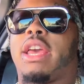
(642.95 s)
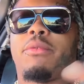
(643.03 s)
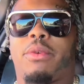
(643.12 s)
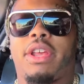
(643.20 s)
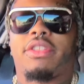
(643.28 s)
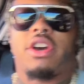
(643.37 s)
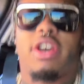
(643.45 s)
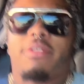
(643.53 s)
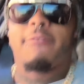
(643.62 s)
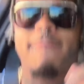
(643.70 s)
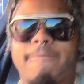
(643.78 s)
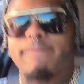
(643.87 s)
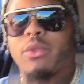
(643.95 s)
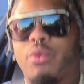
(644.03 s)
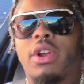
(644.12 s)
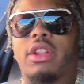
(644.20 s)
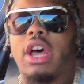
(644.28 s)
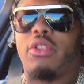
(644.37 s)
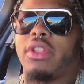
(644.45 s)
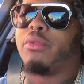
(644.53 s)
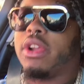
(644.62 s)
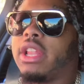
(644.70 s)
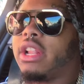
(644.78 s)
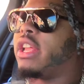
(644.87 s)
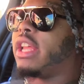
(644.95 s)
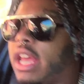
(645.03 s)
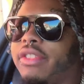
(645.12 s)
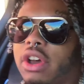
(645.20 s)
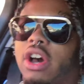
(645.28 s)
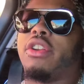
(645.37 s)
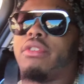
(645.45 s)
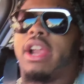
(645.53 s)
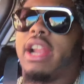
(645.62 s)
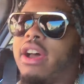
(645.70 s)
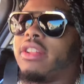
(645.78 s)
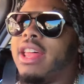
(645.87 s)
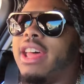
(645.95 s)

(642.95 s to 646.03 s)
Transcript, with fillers: We're in the hood. In we're, the no, hood. We're literally in the hood right now.